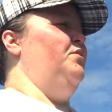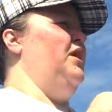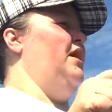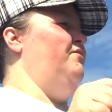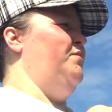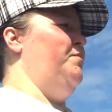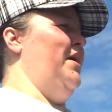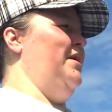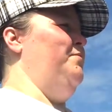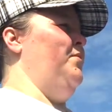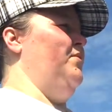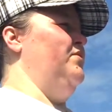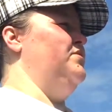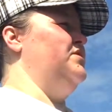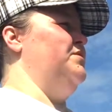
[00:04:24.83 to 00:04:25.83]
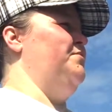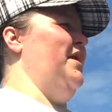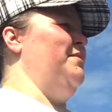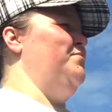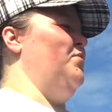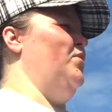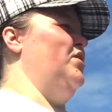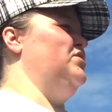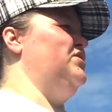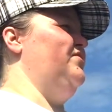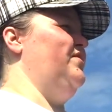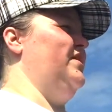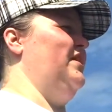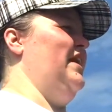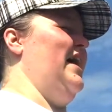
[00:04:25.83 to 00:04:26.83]
We have some paperwork to
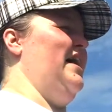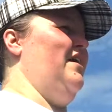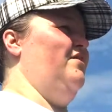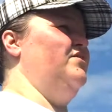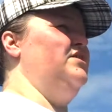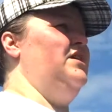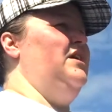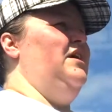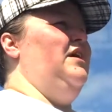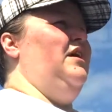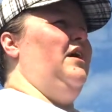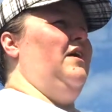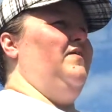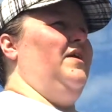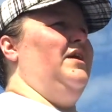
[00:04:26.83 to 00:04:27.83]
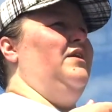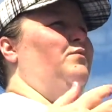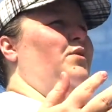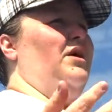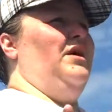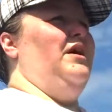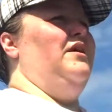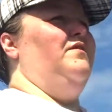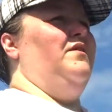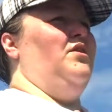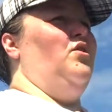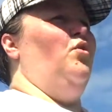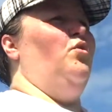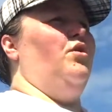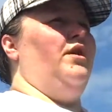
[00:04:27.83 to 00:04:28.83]
fill out, and then we get the
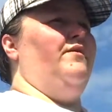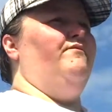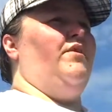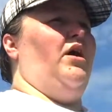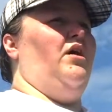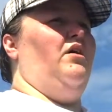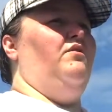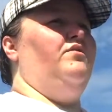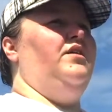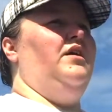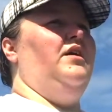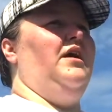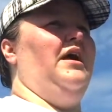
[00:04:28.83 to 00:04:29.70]
court involved.